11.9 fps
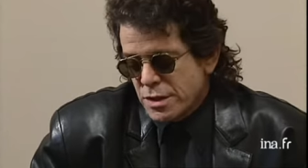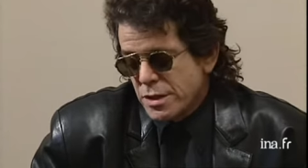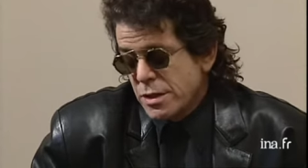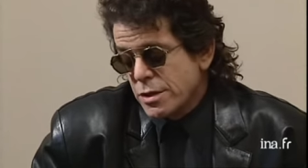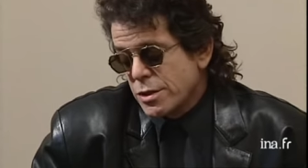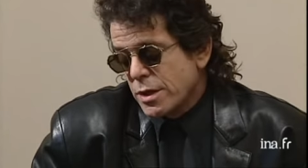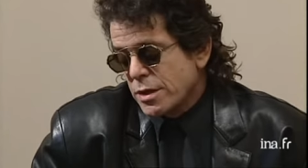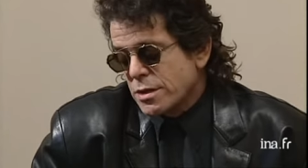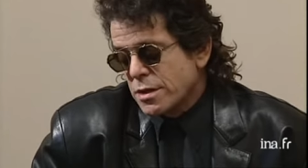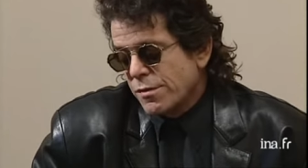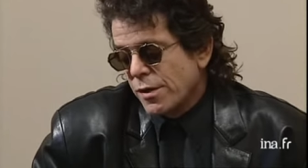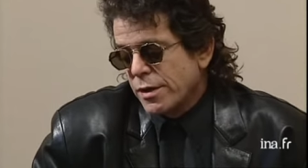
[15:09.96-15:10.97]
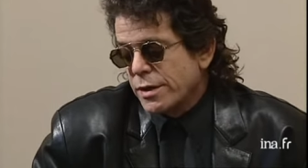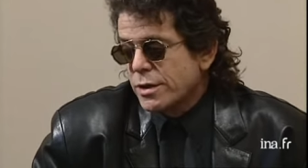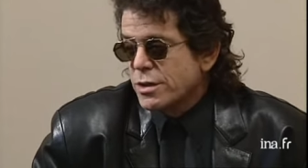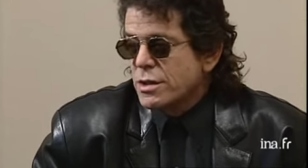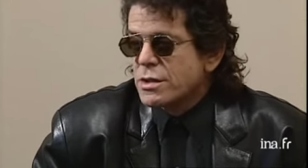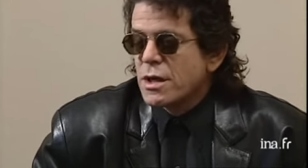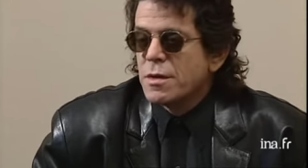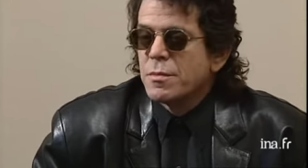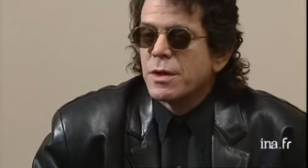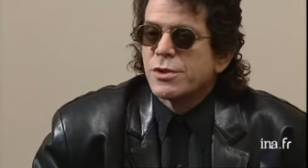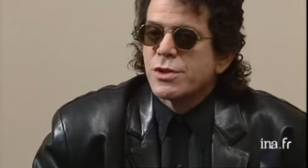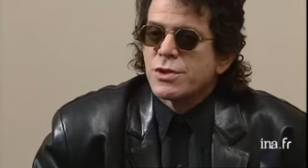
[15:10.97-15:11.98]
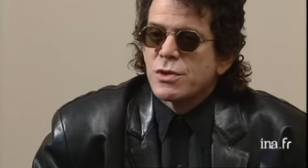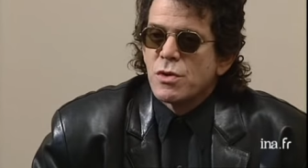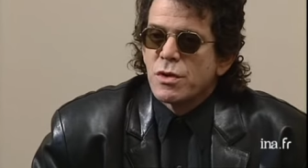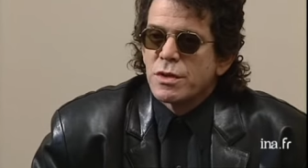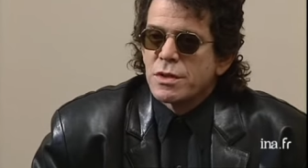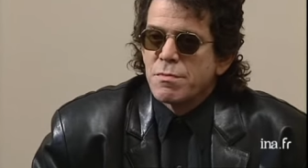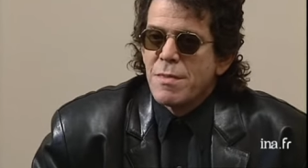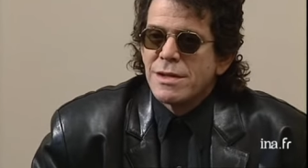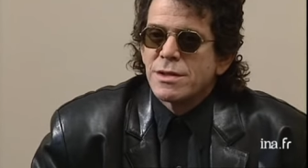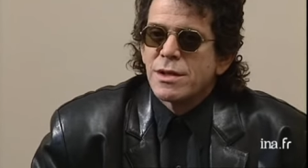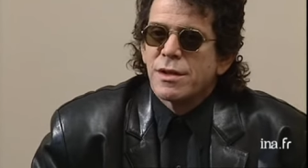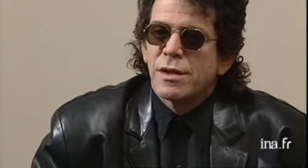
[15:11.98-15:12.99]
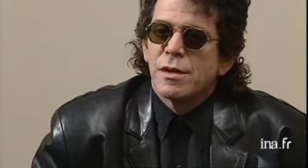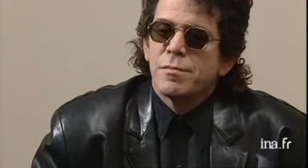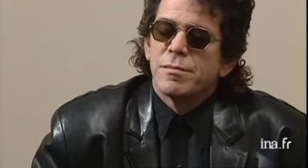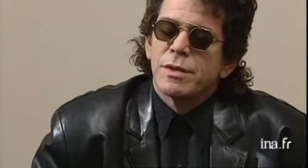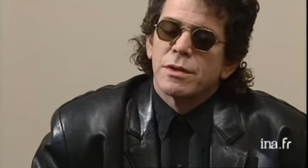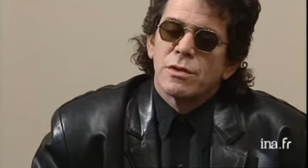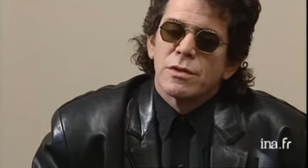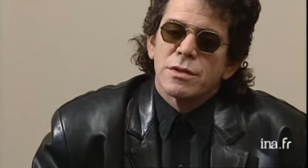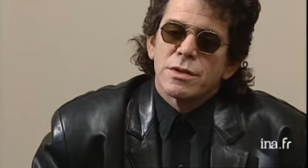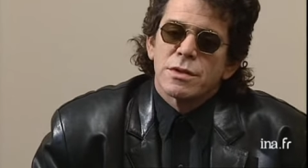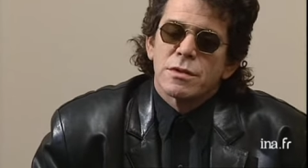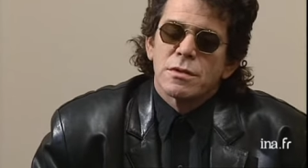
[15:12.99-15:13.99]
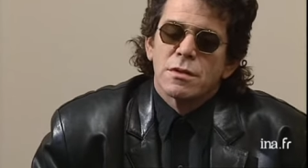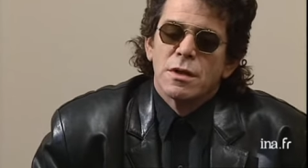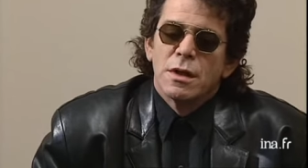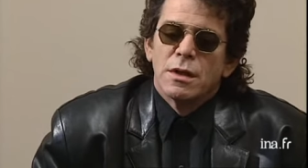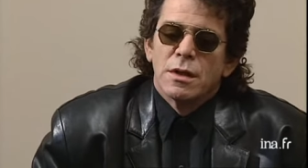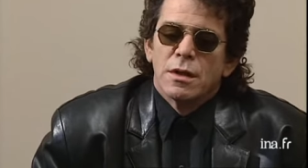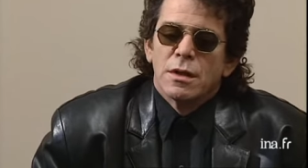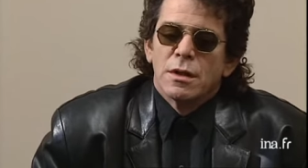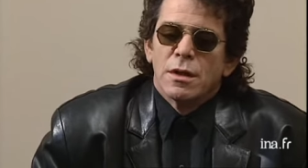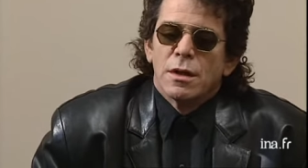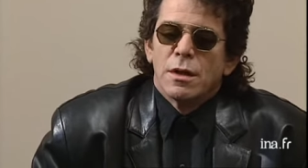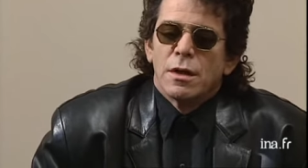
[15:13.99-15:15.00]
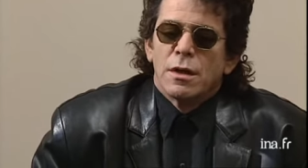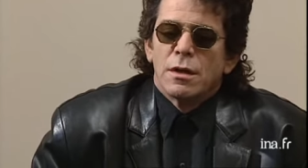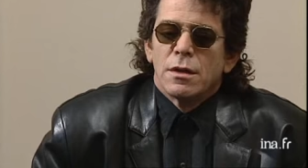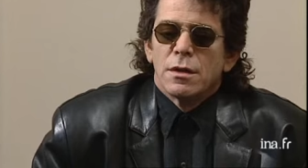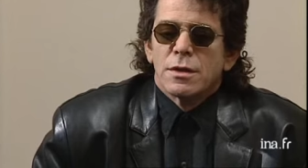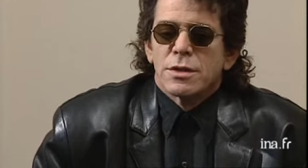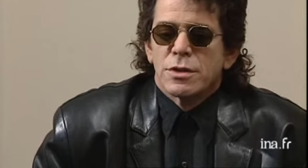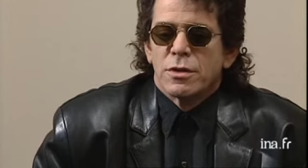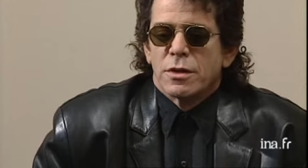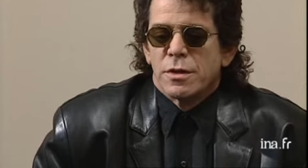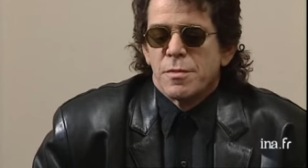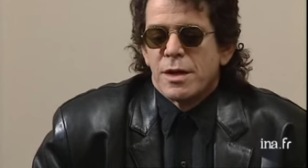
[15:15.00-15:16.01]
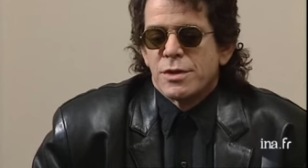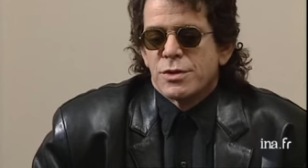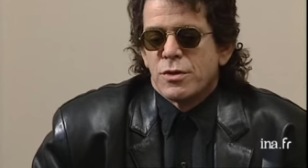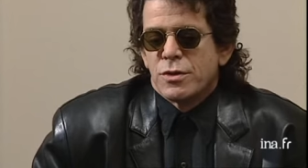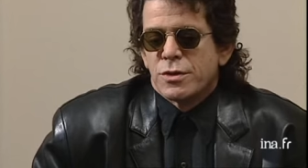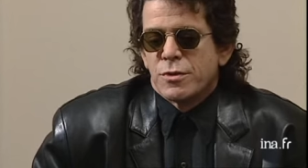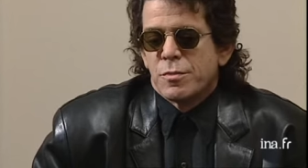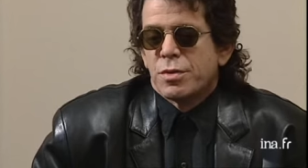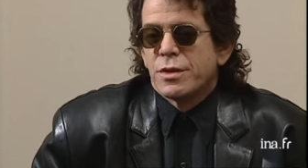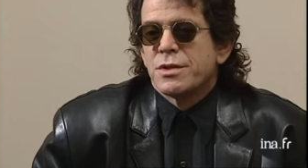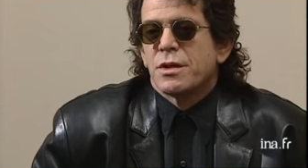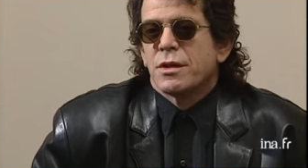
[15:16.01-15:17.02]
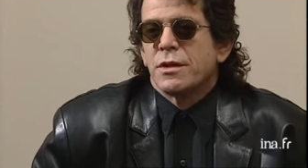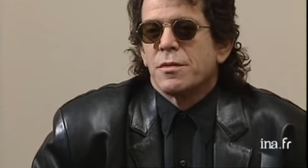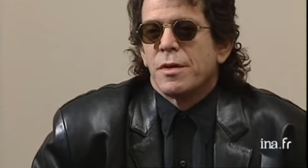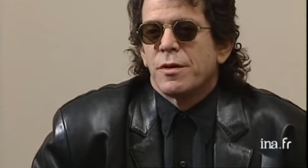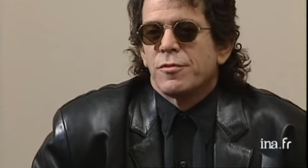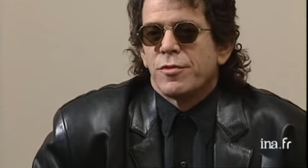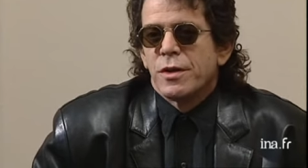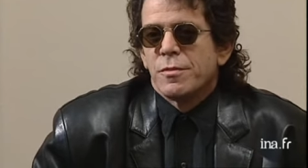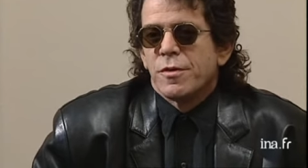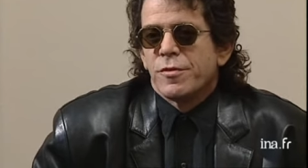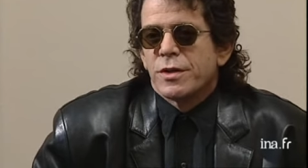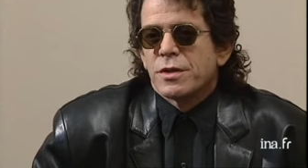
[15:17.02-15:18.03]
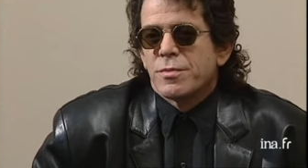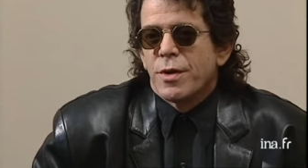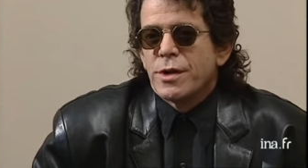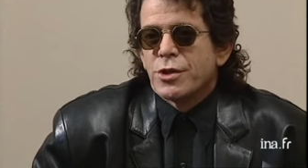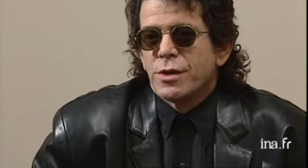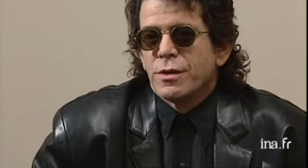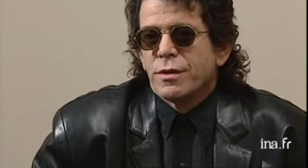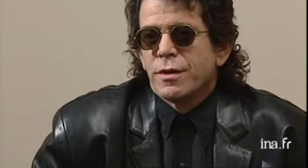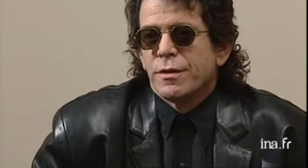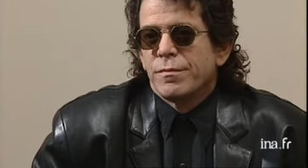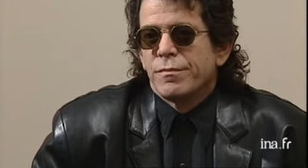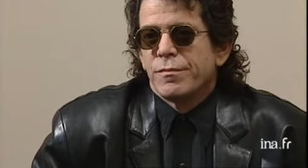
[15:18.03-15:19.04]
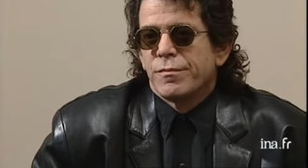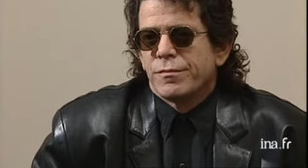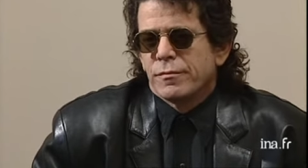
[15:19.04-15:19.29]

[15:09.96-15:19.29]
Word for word: to see in Czechoslovakia just how much songs meant to them because uh, certainly my songs are implicitly about freedom of expression, and